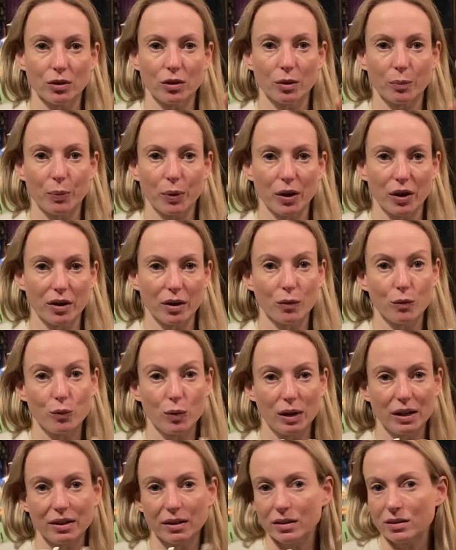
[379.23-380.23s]
could put a
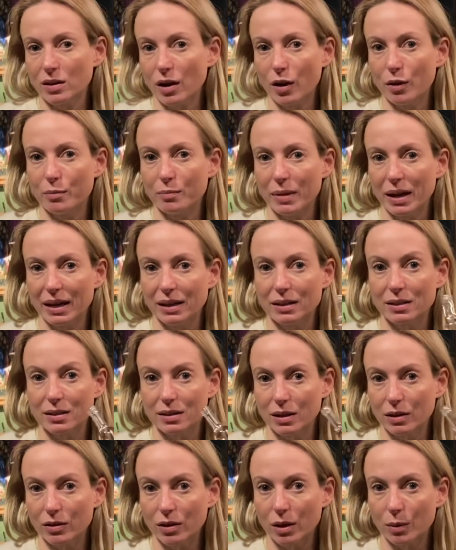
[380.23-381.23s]
really nice homemade
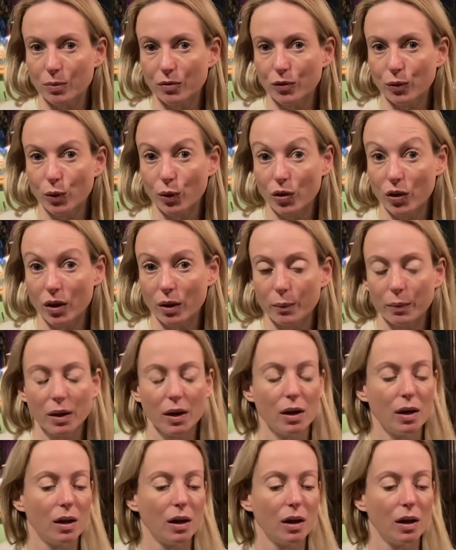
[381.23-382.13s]
syrup for them.